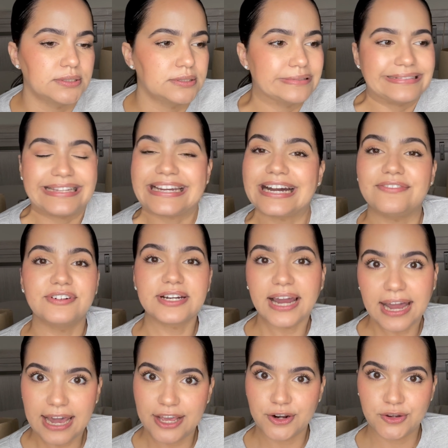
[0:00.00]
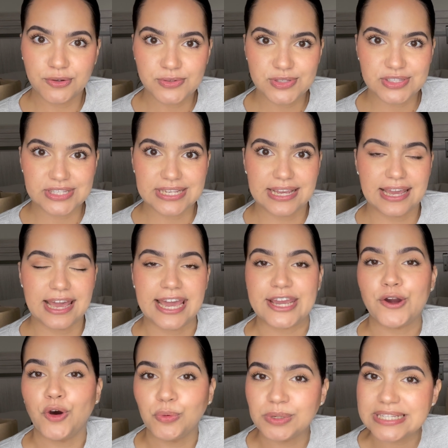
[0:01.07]
like avocados, I
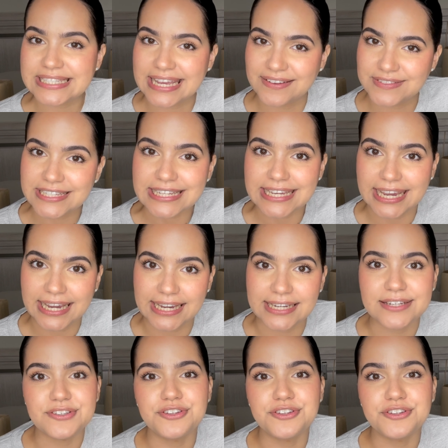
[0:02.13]
always have to get,